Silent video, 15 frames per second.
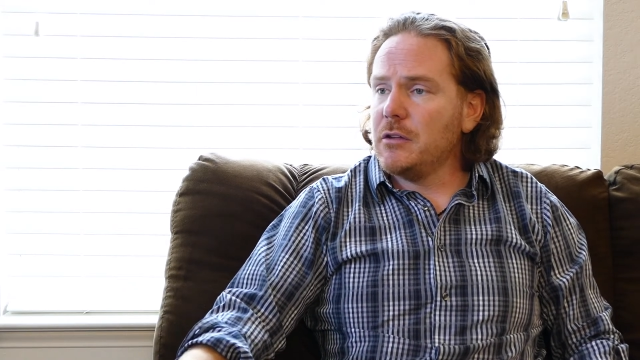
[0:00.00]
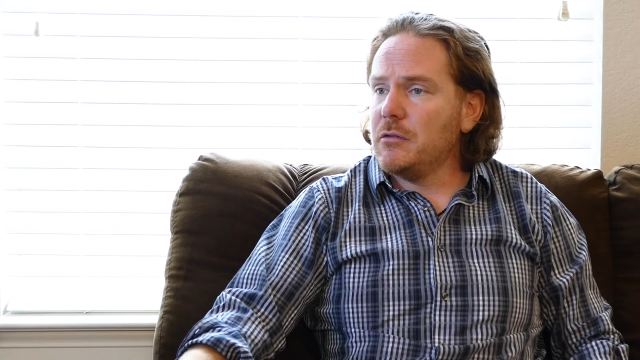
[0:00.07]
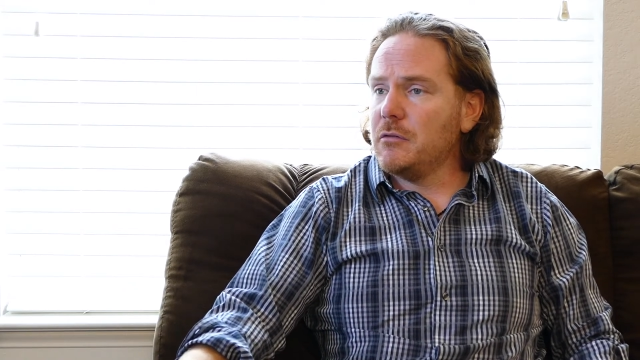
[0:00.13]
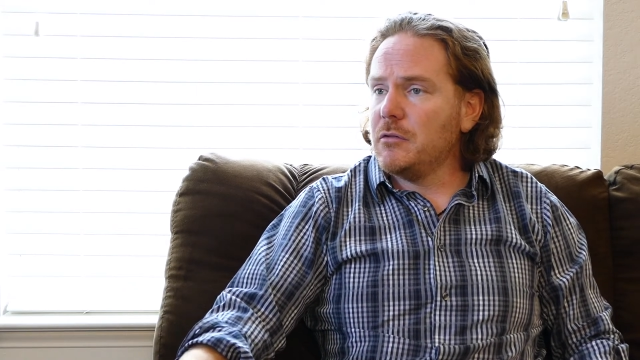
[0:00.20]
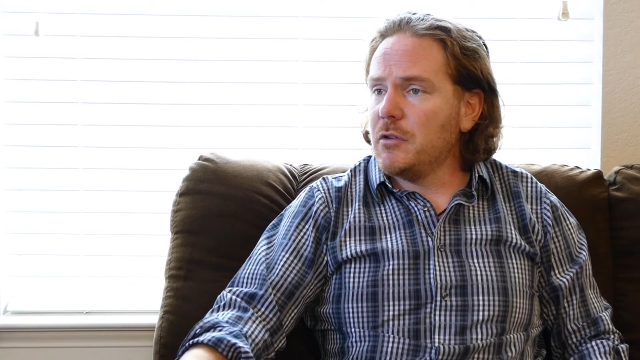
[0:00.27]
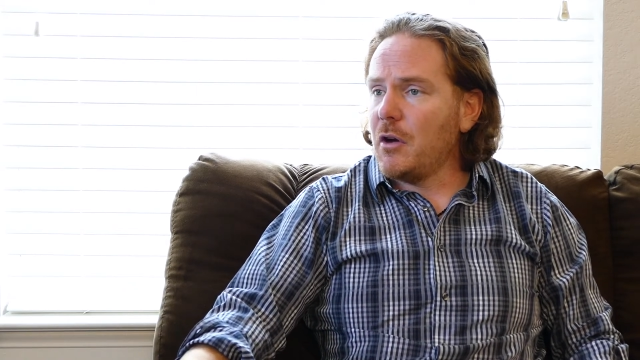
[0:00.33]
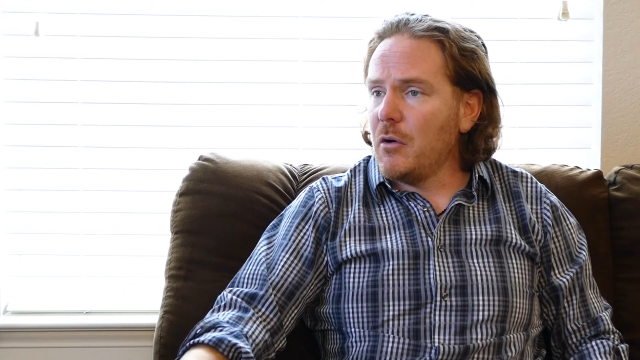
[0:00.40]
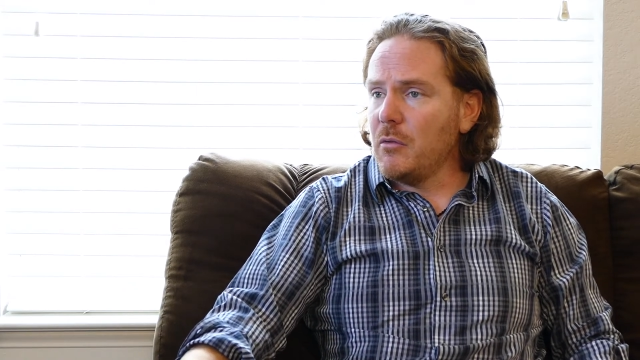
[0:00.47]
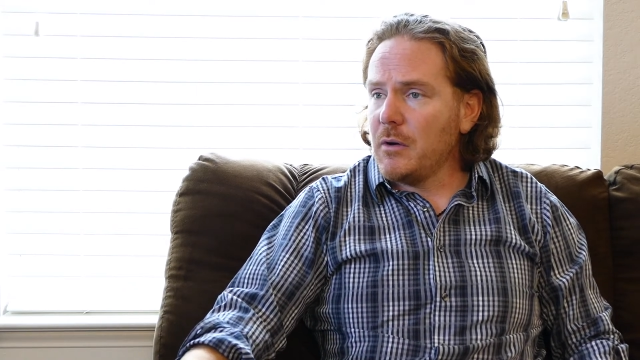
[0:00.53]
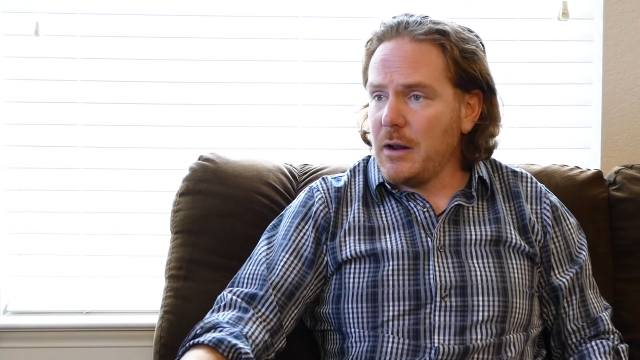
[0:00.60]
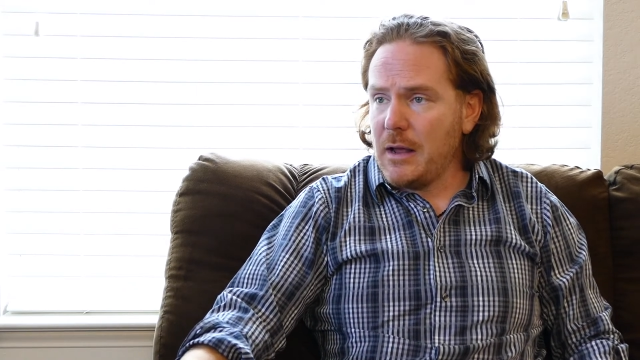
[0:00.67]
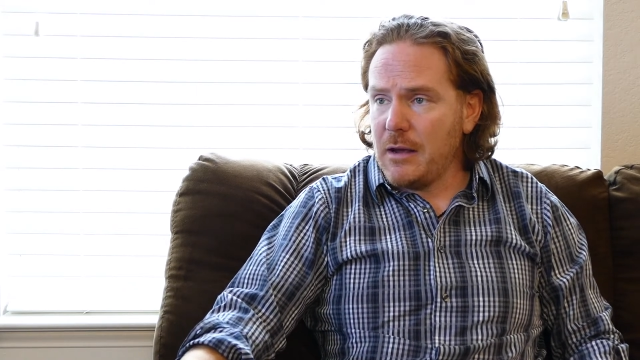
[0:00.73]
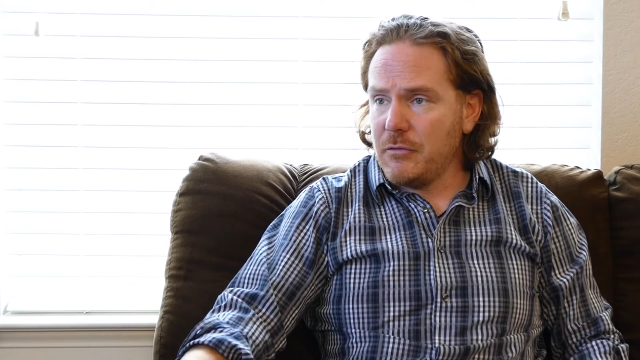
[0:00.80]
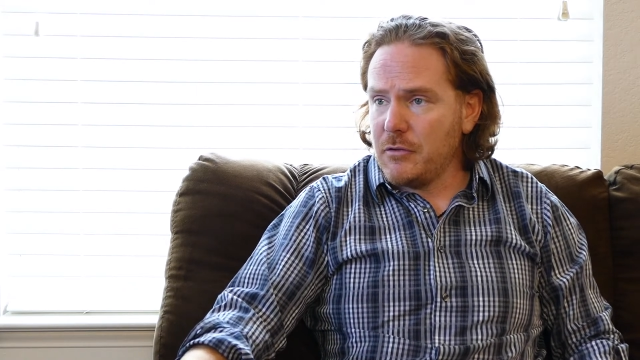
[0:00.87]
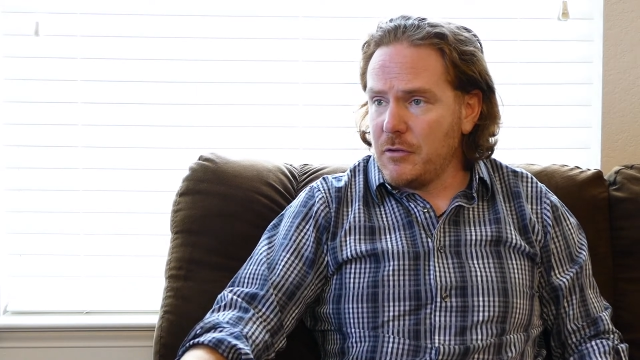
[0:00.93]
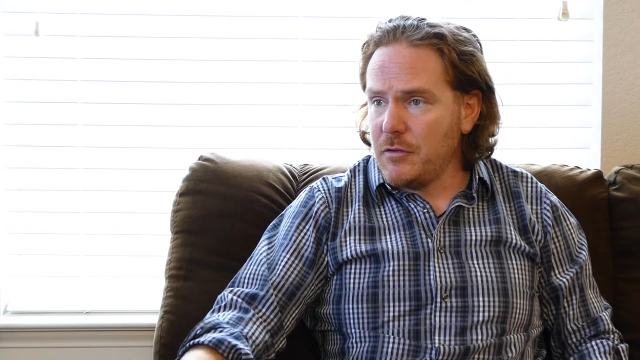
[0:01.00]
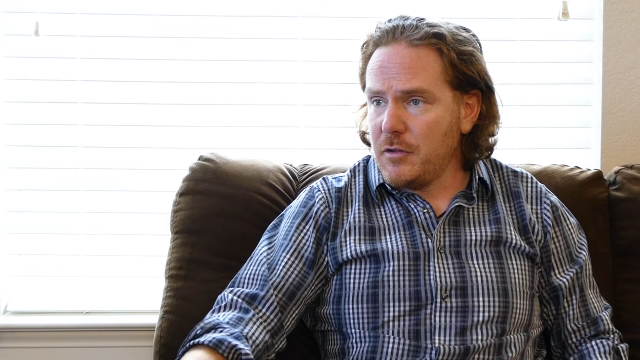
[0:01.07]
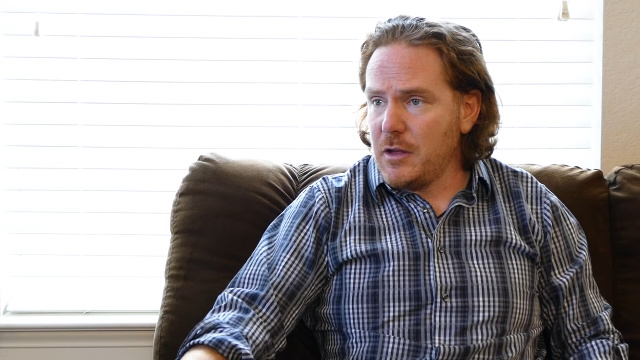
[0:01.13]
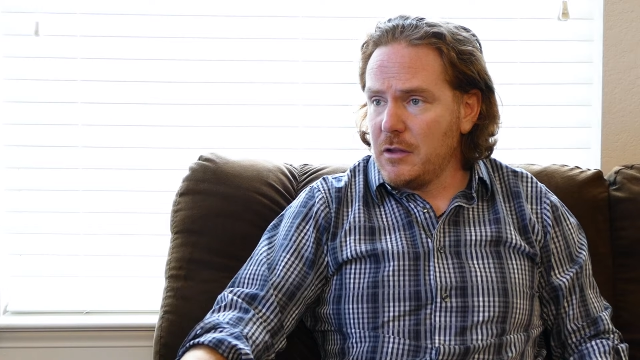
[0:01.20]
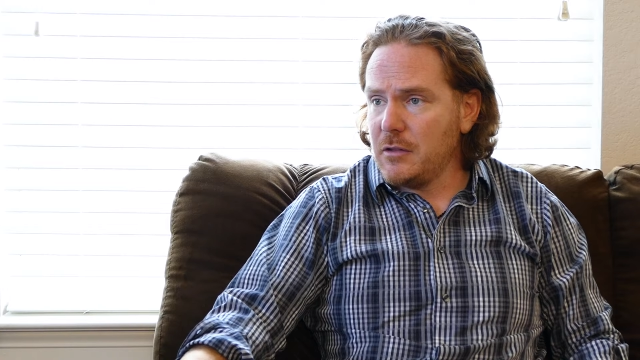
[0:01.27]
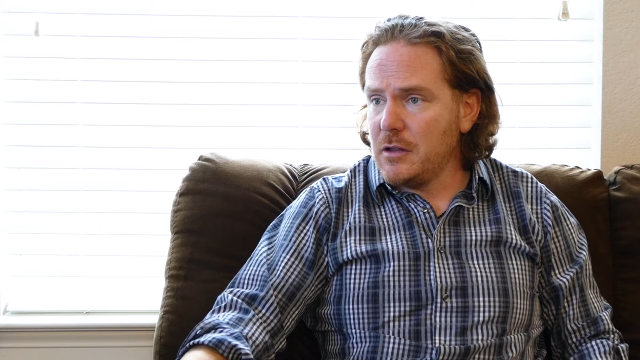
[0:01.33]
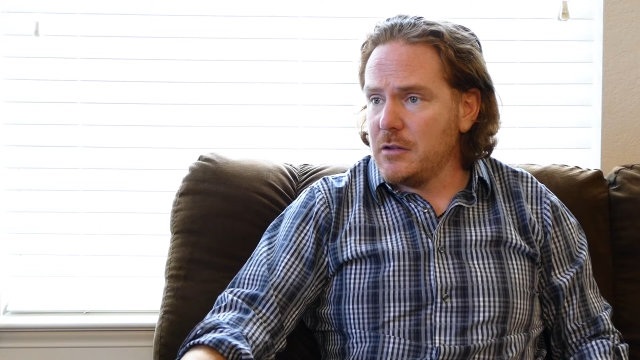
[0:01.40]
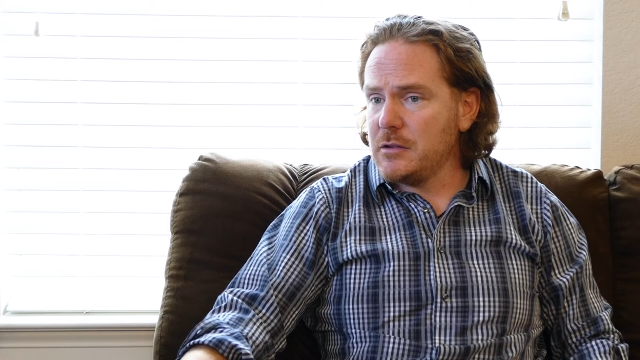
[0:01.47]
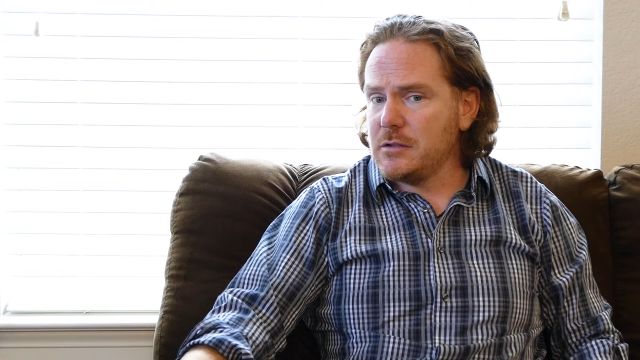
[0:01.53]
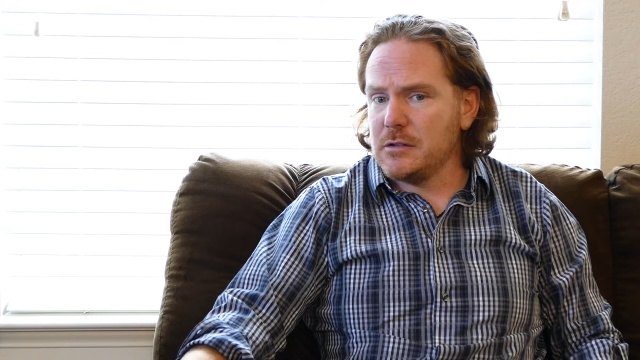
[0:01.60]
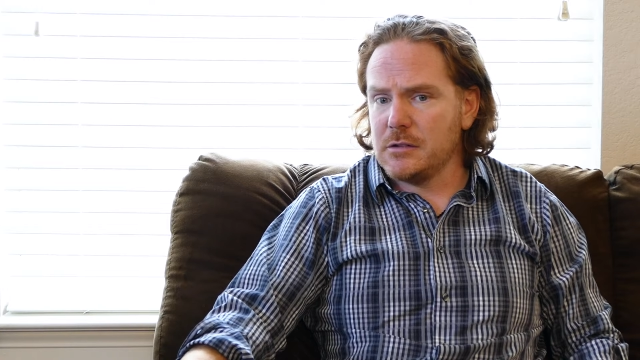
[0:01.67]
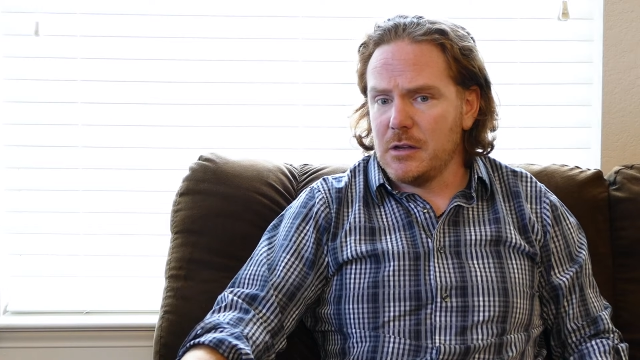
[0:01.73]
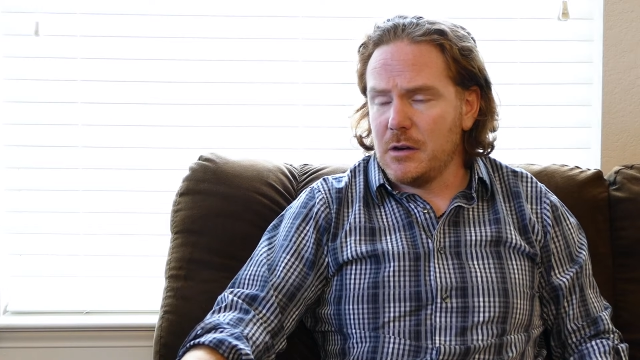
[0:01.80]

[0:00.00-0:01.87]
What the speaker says: You don't have to think that this is